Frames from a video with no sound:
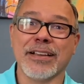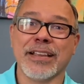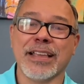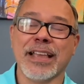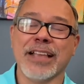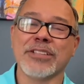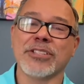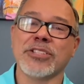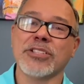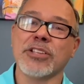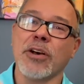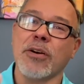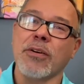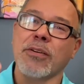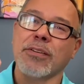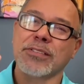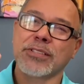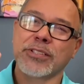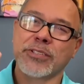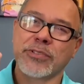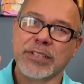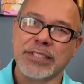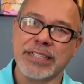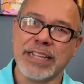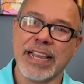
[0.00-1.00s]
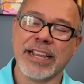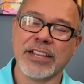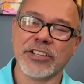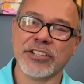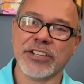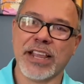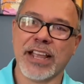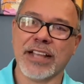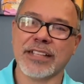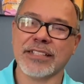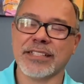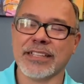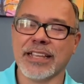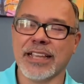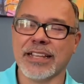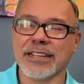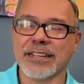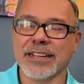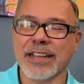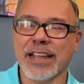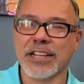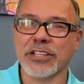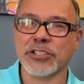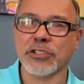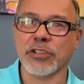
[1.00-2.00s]
Okay, so take a chance
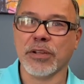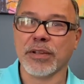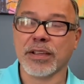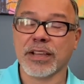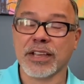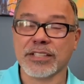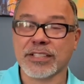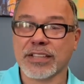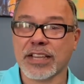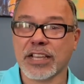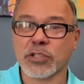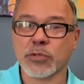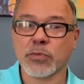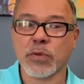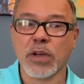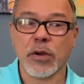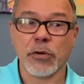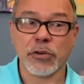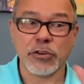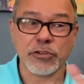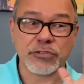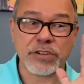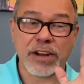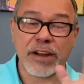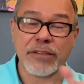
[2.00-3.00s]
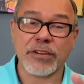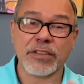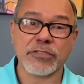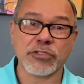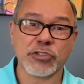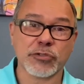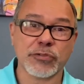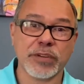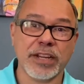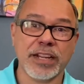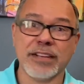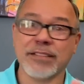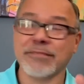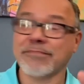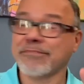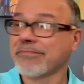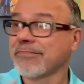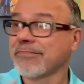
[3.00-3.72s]
and do it, because guess what? When you're driving down the street,